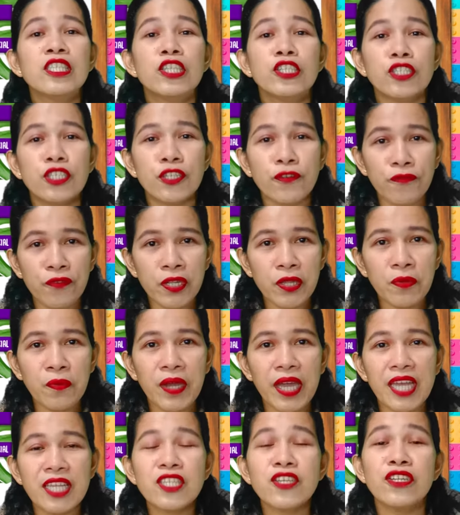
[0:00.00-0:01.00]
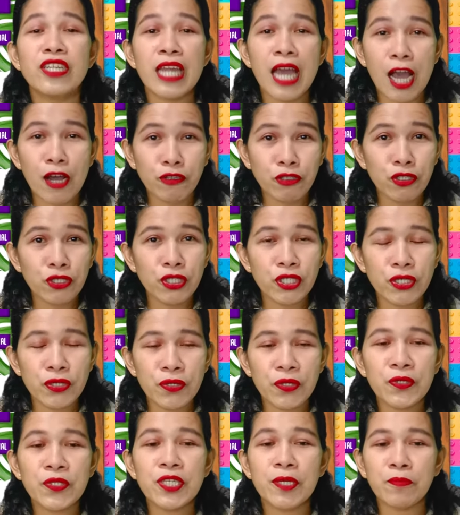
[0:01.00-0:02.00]
the different ways and how to
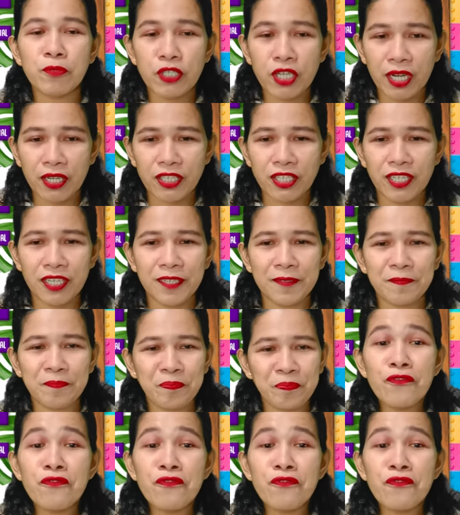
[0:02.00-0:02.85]
do subtraction.